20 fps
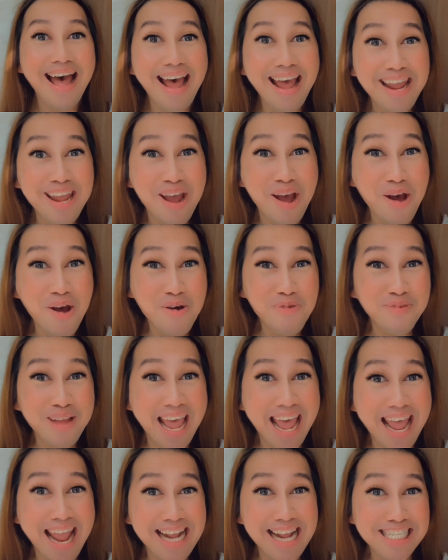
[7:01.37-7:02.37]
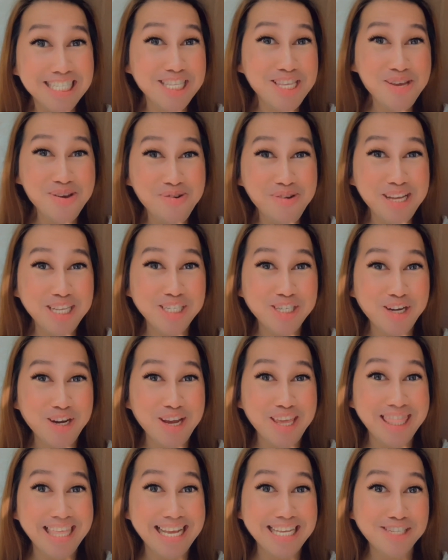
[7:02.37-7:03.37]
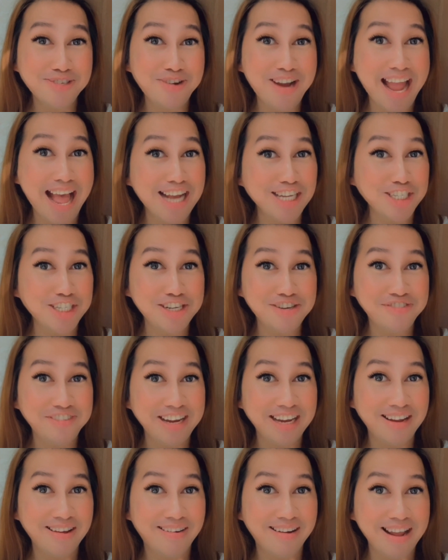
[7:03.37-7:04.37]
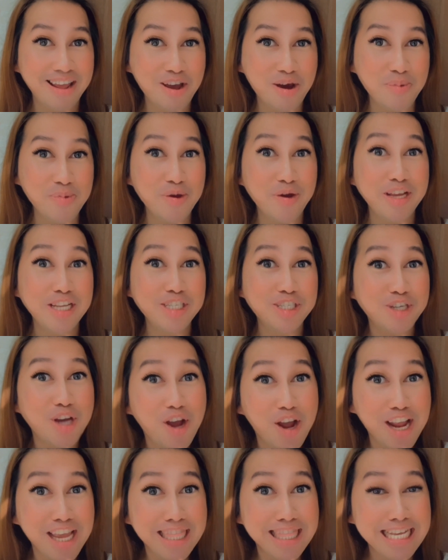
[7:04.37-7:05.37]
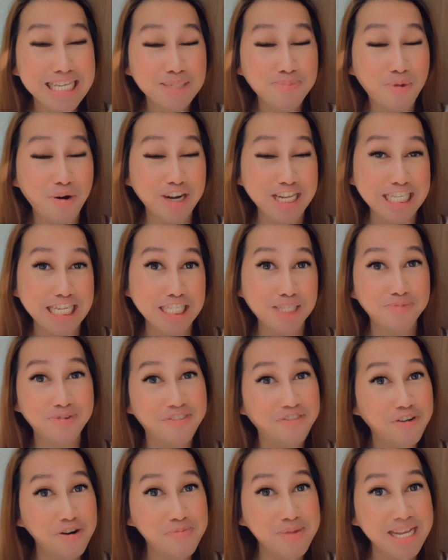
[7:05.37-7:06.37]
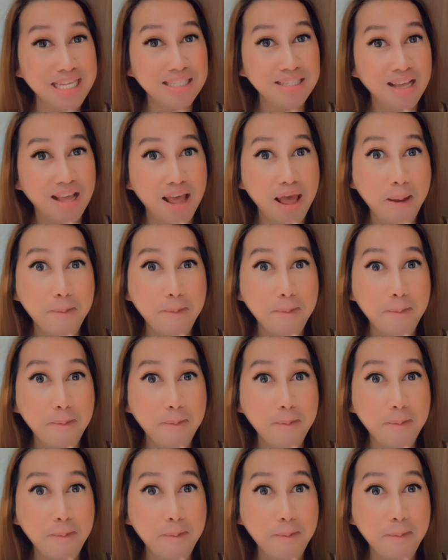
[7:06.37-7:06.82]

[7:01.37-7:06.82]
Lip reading: I hope, guys, you enjoyed this reaction video and I hope you enjoyed this Morissette's performance.